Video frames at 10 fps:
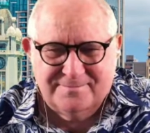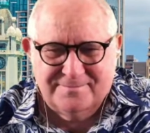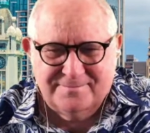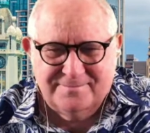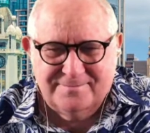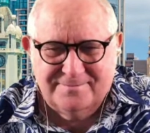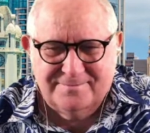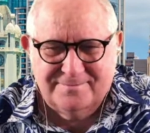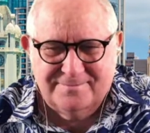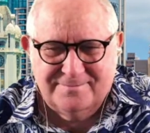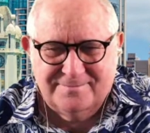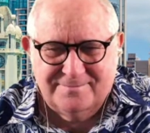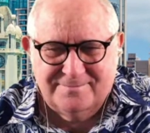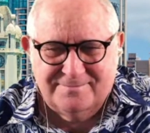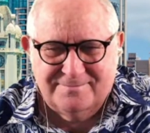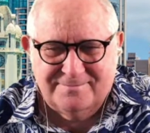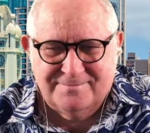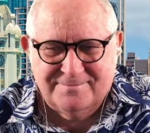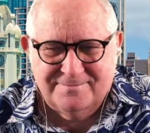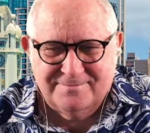
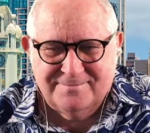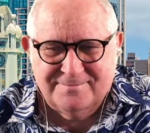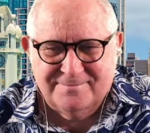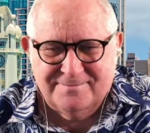The person shown says nothing.